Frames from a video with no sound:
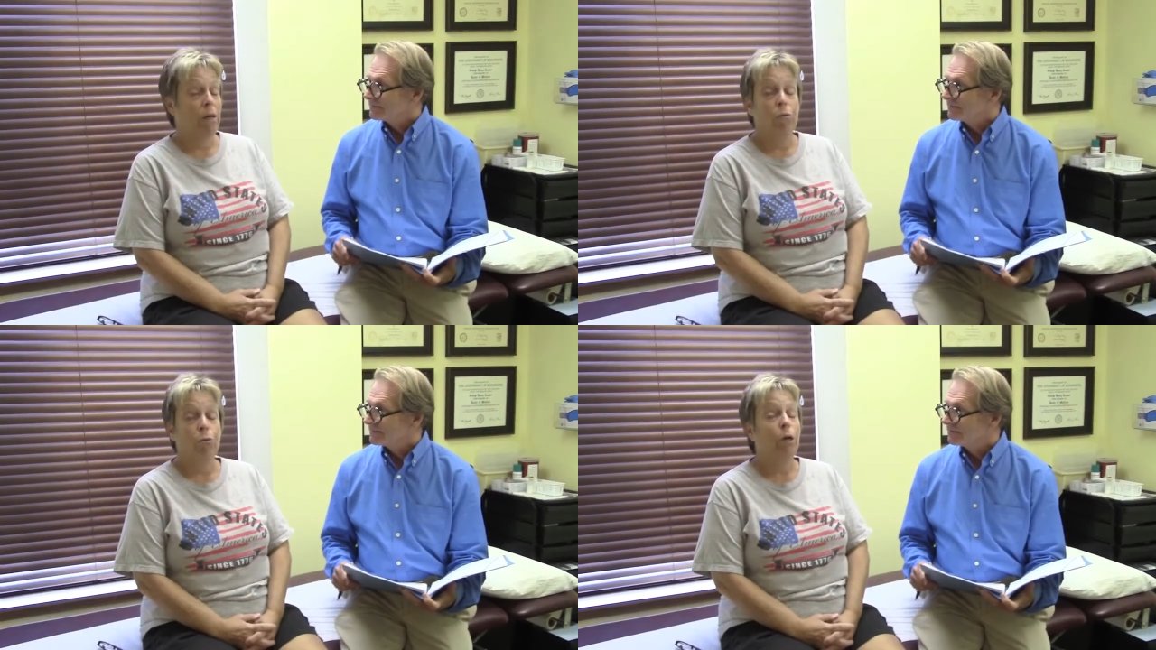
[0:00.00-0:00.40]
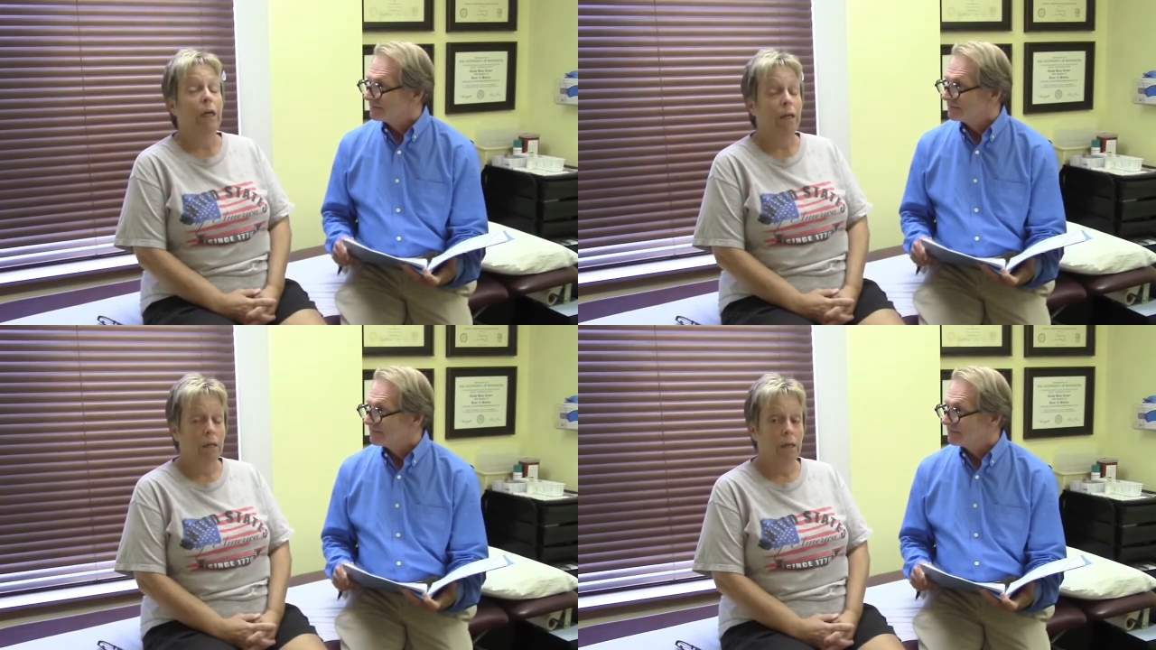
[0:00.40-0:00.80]
Speaker 1: a three.
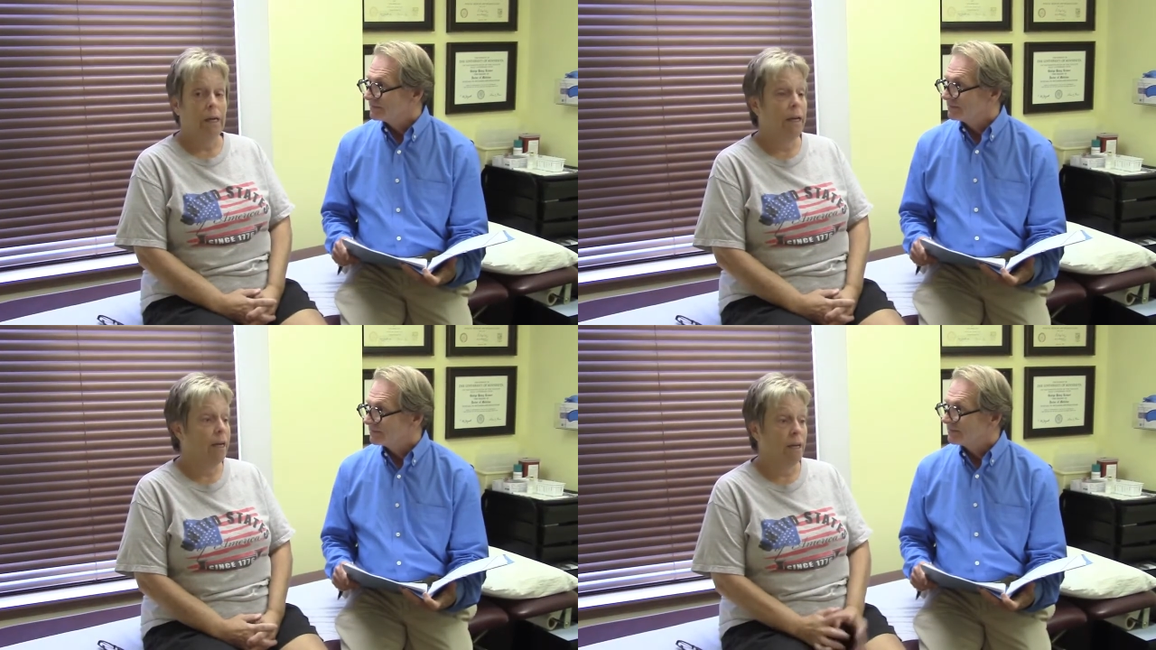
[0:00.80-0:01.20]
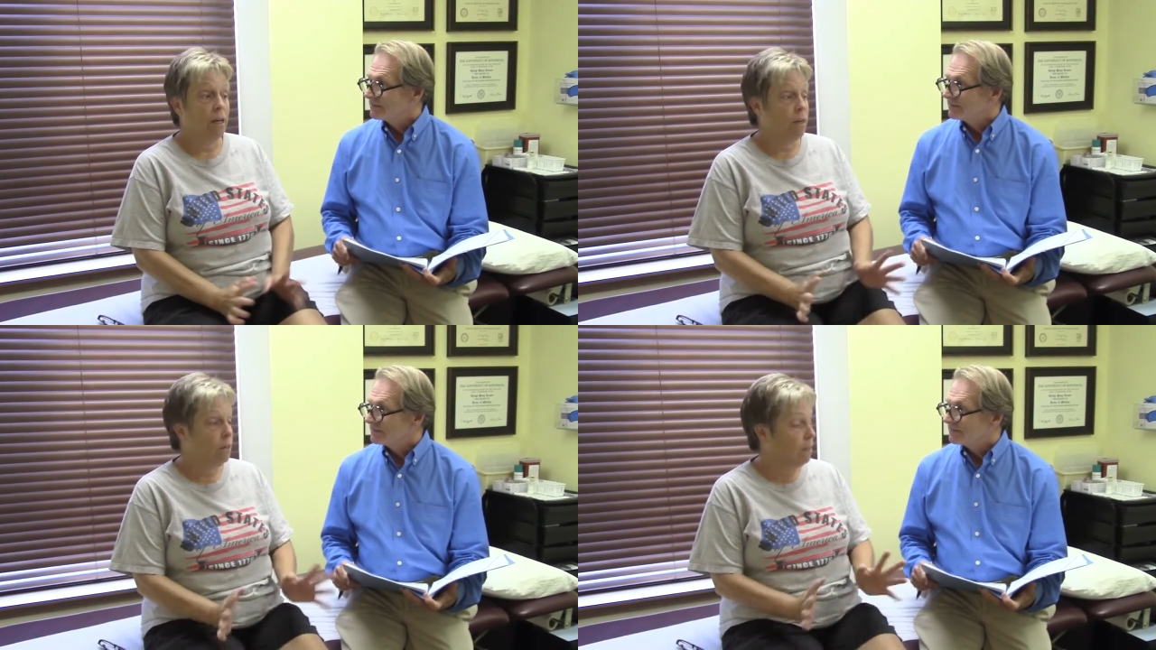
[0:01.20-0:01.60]

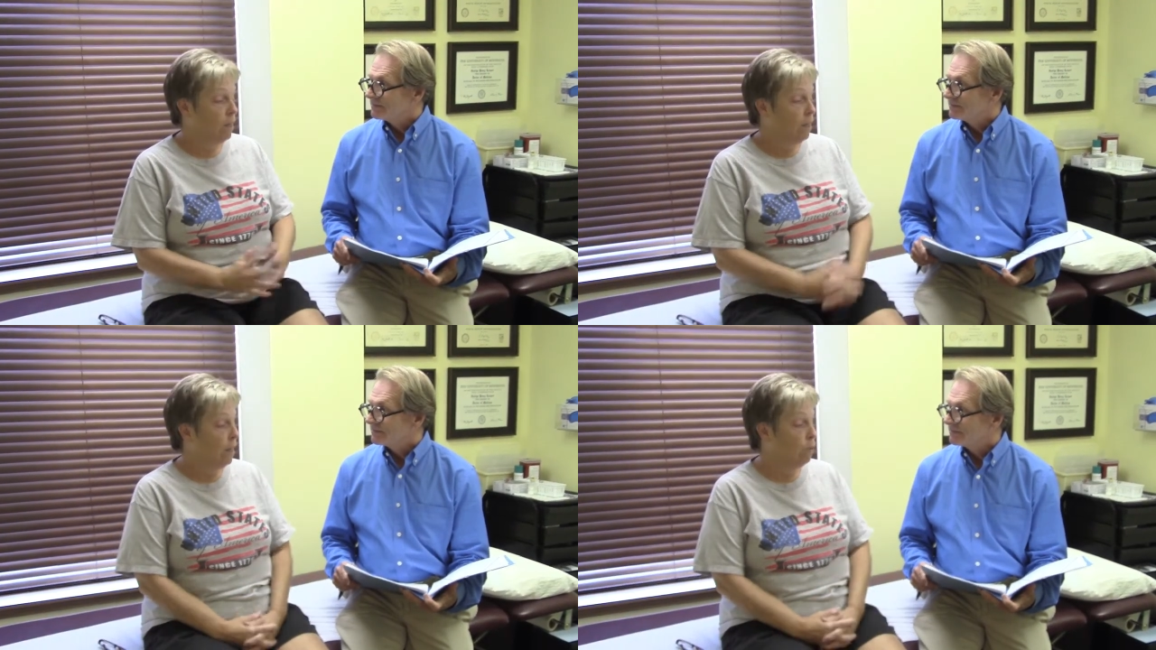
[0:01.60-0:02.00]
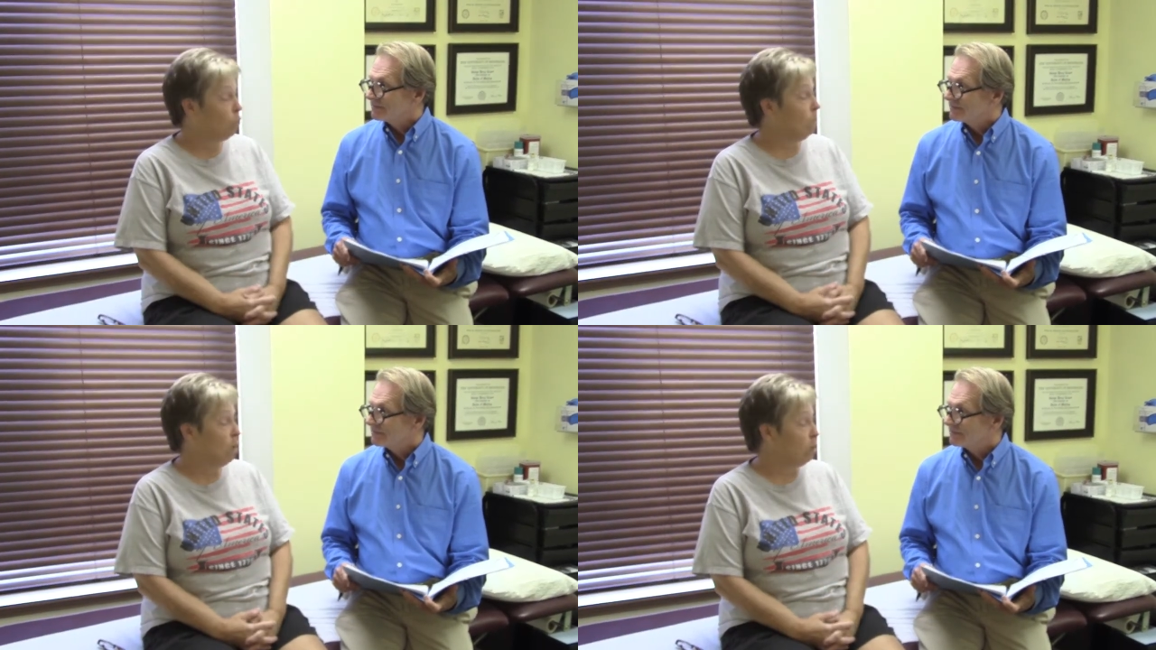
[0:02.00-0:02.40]
And it was
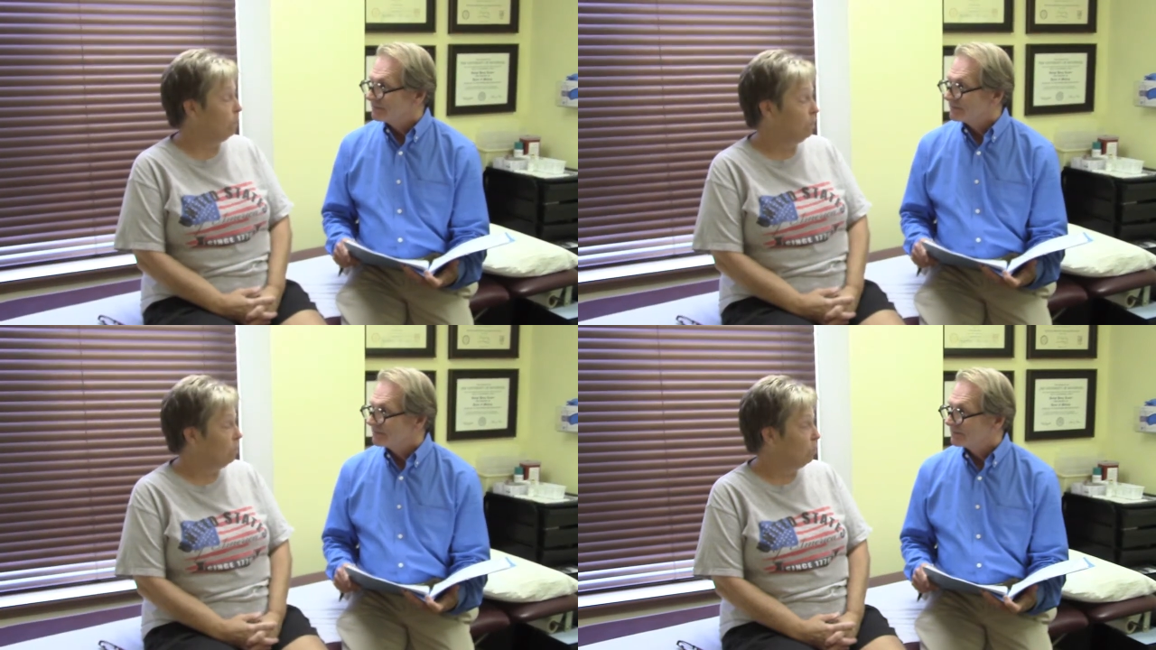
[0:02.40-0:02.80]
remarkable.